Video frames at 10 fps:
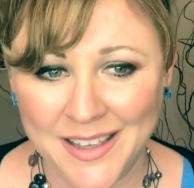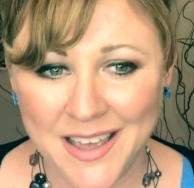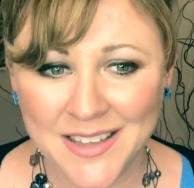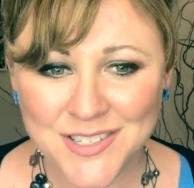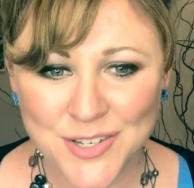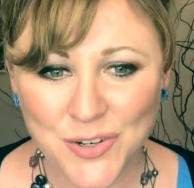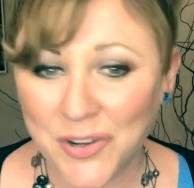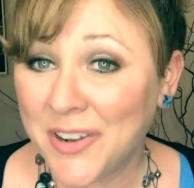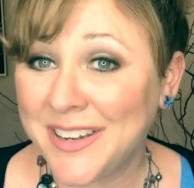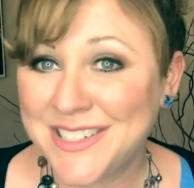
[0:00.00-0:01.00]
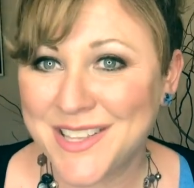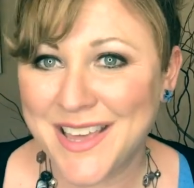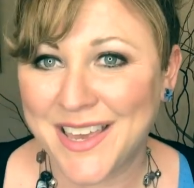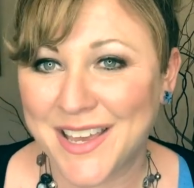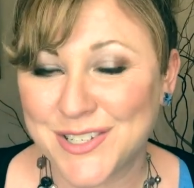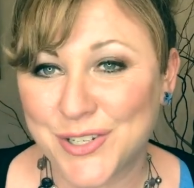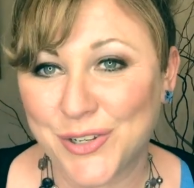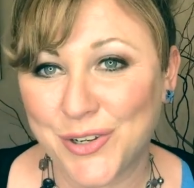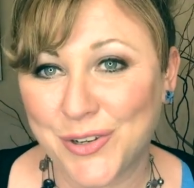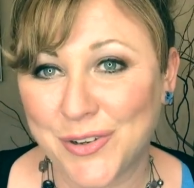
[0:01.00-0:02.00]
And not only do they get
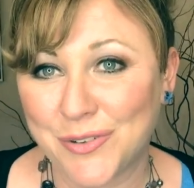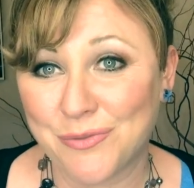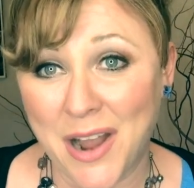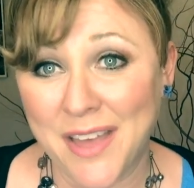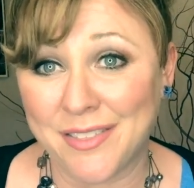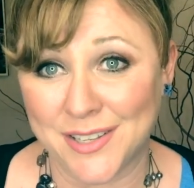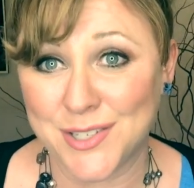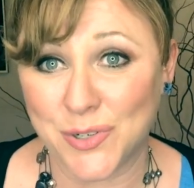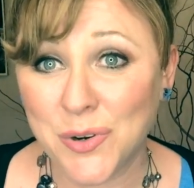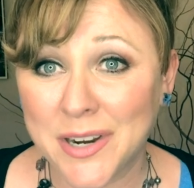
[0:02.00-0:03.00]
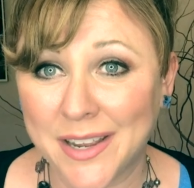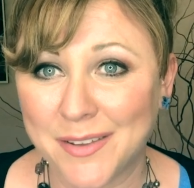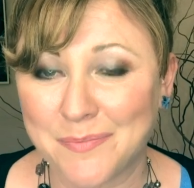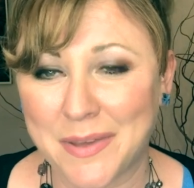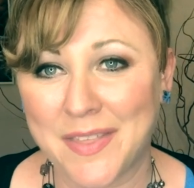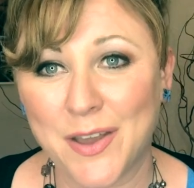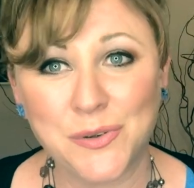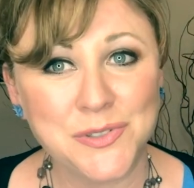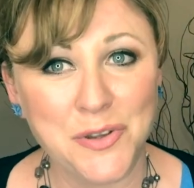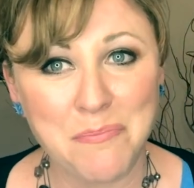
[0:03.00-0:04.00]
to write their story, but they
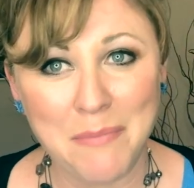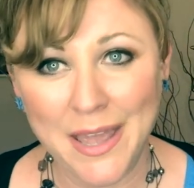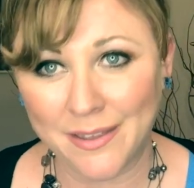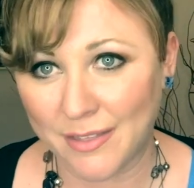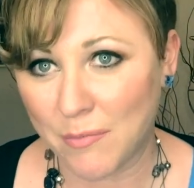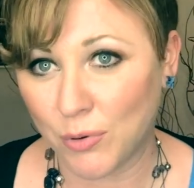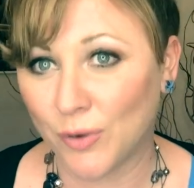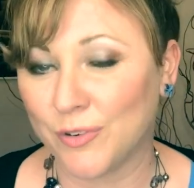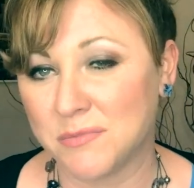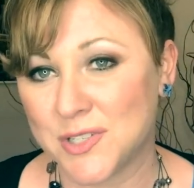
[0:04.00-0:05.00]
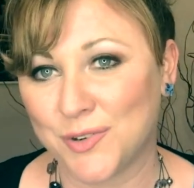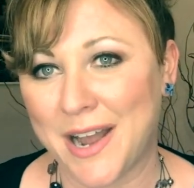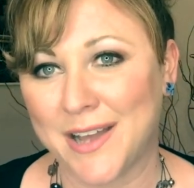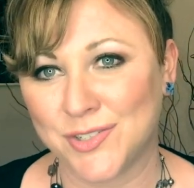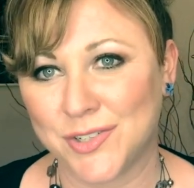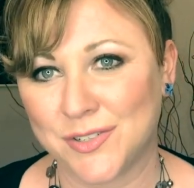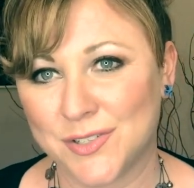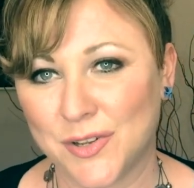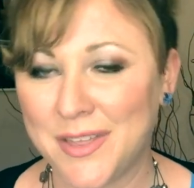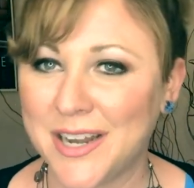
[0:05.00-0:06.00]
also make their book from scratch.
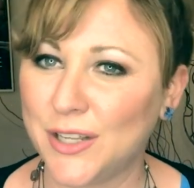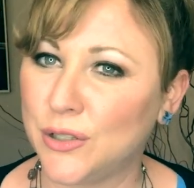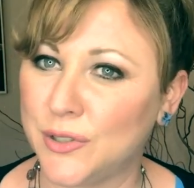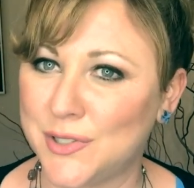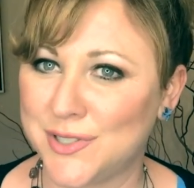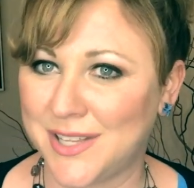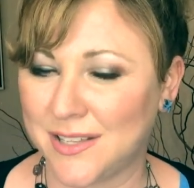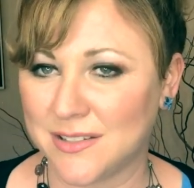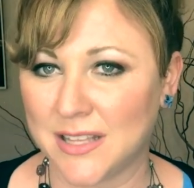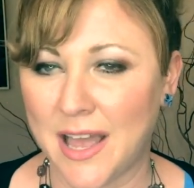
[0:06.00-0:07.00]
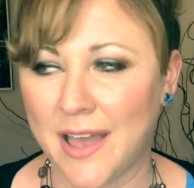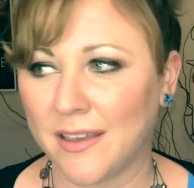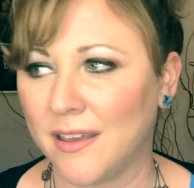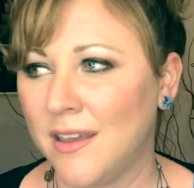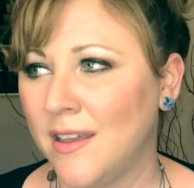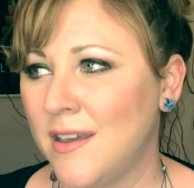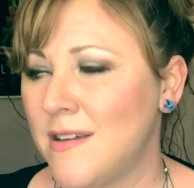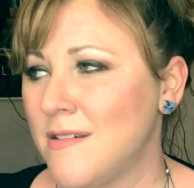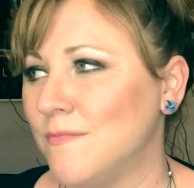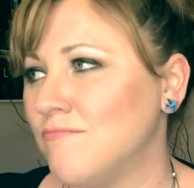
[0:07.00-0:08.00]
So that includes things like
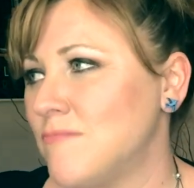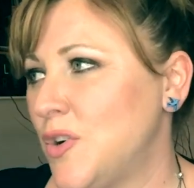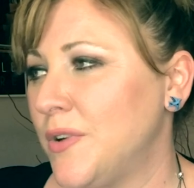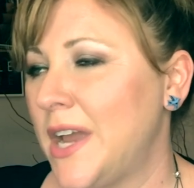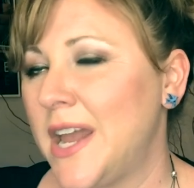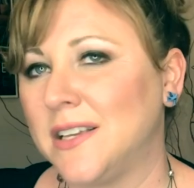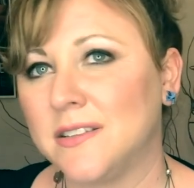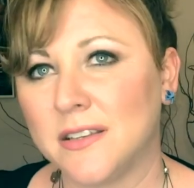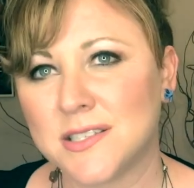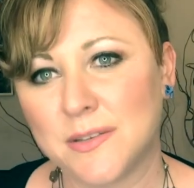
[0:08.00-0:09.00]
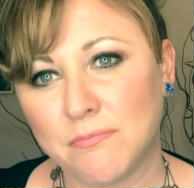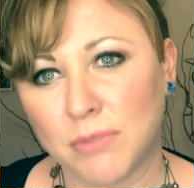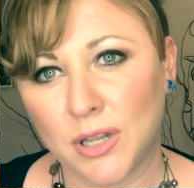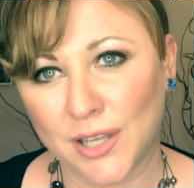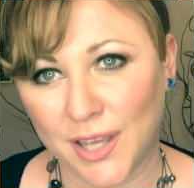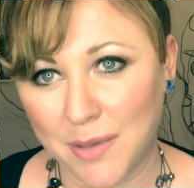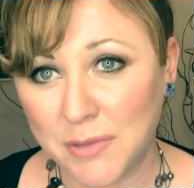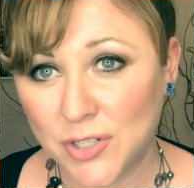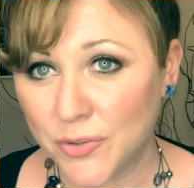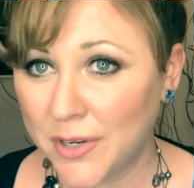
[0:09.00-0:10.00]
creating symbolic
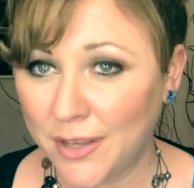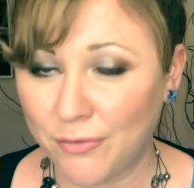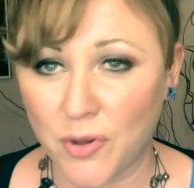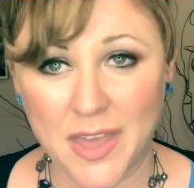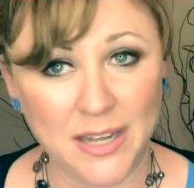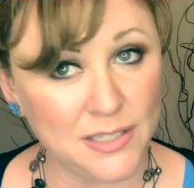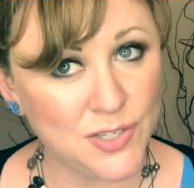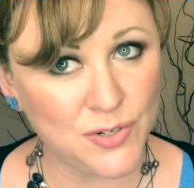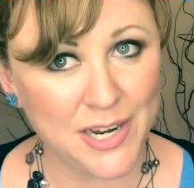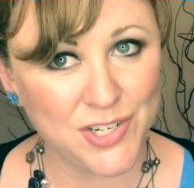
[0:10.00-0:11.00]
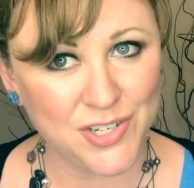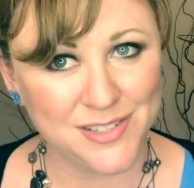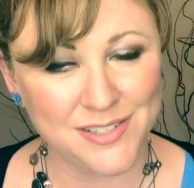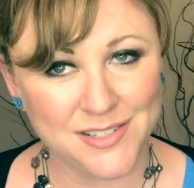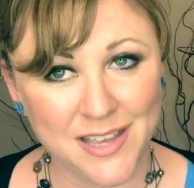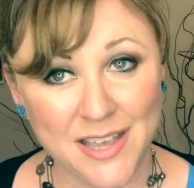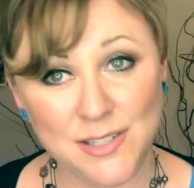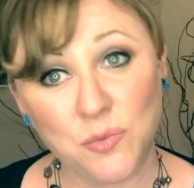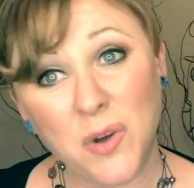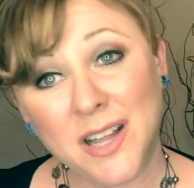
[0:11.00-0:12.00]
imagery for their illustrations,
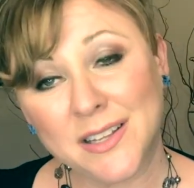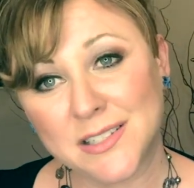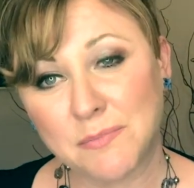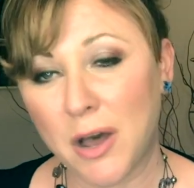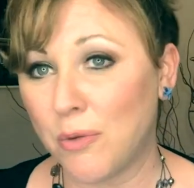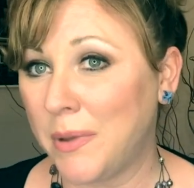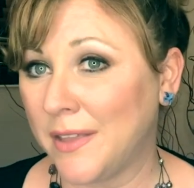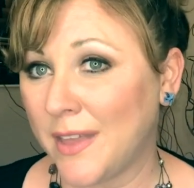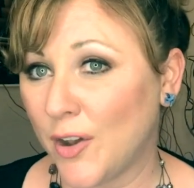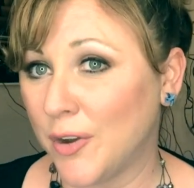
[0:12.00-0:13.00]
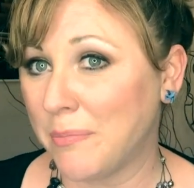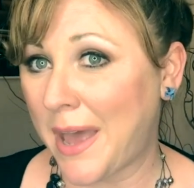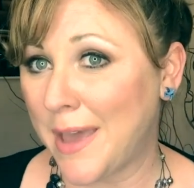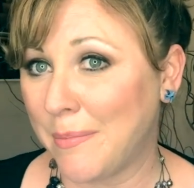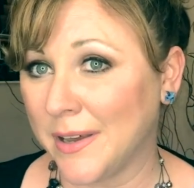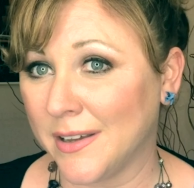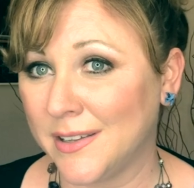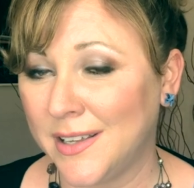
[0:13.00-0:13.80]
as well as pulping their own paper.